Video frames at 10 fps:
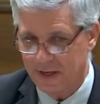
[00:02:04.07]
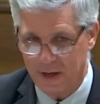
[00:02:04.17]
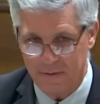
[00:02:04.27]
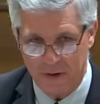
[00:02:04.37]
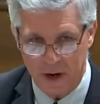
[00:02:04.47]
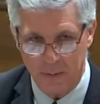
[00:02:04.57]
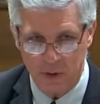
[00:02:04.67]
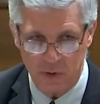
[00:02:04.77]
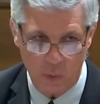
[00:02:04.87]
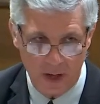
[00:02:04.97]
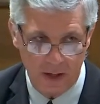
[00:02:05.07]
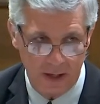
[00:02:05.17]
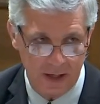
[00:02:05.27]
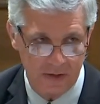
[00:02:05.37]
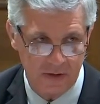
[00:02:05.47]
uh, farm as
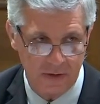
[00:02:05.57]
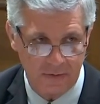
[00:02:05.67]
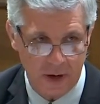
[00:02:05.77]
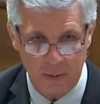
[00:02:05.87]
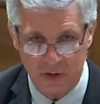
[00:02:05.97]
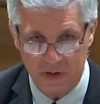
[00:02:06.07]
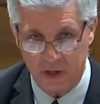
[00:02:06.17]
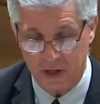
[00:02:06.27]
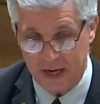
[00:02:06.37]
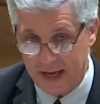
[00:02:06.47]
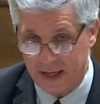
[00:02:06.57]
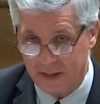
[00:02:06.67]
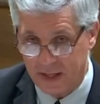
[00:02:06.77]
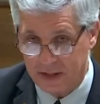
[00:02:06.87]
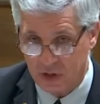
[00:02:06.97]
well as the farmers that are not
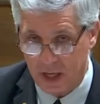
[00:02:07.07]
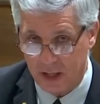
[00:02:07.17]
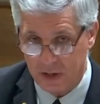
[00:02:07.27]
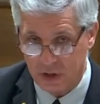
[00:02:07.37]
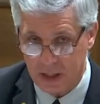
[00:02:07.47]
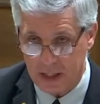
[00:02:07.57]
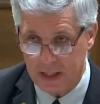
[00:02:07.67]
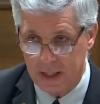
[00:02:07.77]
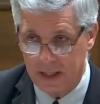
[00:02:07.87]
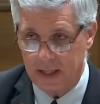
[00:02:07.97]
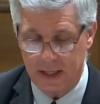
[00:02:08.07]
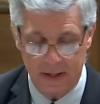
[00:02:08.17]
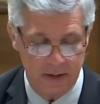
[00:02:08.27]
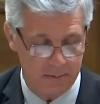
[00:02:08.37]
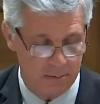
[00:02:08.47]
on that geology,
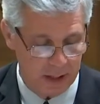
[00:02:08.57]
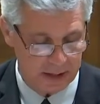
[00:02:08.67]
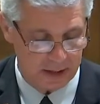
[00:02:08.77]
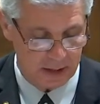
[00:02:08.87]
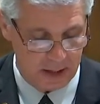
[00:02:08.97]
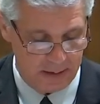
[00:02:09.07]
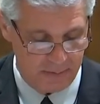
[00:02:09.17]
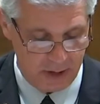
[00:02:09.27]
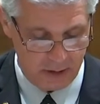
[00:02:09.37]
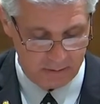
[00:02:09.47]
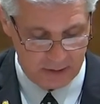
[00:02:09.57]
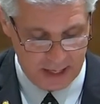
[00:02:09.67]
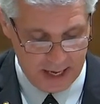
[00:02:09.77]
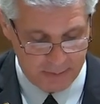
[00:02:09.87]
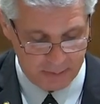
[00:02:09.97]
uh, but um,
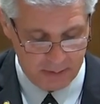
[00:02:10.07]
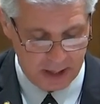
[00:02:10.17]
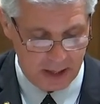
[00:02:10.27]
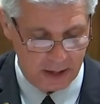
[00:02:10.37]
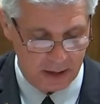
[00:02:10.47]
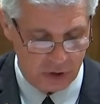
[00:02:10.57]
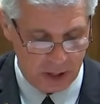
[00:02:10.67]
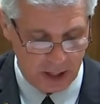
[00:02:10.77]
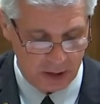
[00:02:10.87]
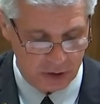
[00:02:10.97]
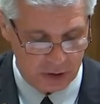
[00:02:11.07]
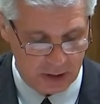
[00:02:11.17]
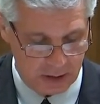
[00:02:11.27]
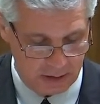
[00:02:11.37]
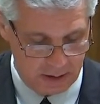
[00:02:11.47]
they happen to be on a
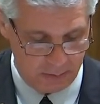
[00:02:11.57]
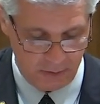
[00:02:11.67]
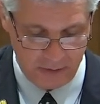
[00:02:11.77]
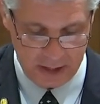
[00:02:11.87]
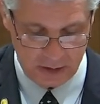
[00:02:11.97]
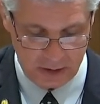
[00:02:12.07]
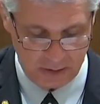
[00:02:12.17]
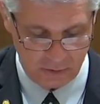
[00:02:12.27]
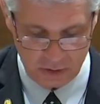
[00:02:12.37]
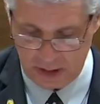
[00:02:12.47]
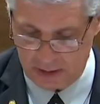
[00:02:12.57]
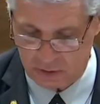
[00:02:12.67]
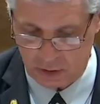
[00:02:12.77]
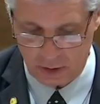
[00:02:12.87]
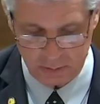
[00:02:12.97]
geology that, that provides a different set
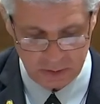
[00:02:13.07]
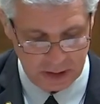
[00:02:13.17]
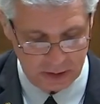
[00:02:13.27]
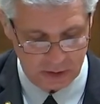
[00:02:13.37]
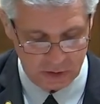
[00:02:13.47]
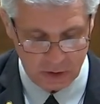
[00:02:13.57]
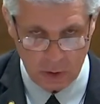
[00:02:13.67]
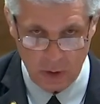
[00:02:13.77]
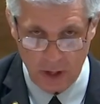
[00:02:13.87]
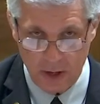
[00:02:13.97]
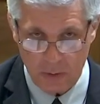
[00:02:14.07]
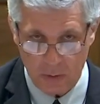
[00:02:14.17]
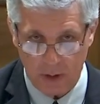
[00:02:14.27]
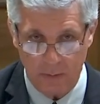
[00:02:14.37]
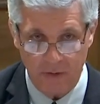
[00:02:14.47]
of circumstances. So
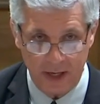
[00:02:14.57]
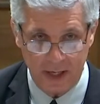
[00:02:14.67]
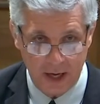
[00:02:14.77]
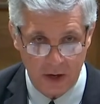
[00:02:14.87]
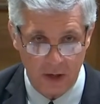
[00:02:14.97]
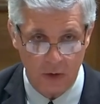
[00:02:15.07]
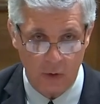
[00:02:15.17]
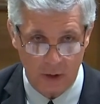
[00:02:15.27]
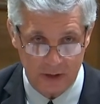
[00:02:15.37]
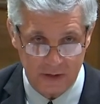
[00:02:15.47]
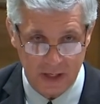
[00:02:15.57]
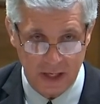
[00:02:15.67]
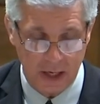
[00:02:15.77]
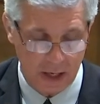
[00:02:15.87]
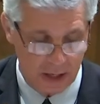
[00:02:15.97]
we can provide a carrot or a
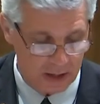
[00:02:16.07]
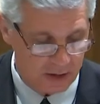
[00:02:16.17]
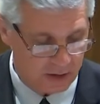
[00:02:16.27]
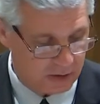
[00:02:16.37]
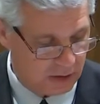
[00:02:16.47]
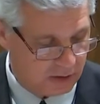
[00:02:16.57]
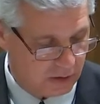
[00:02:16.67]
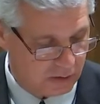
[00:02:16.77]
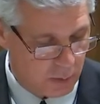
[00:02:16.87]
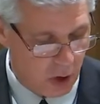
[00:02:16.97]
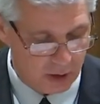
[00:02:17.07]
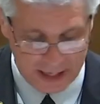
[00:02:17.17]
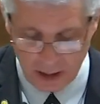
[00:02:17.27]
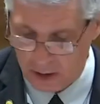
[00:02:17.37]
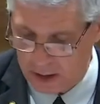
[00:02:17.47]
stick this is a small
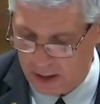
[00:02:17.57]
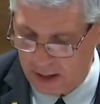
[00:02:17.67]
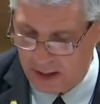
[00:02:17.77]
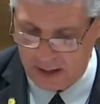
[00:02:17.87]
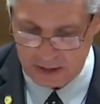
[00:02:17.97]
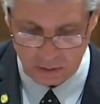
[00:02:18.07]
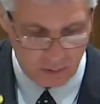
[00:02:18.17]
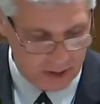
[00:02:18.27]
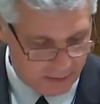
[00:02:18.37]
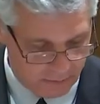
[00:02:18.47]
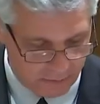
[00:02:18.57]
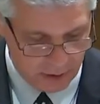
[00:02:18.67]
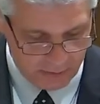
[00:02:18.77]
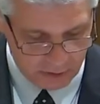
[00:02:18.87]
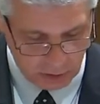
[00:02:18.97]
carrot. That's what we have in
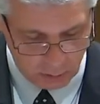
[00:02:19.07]
front of us.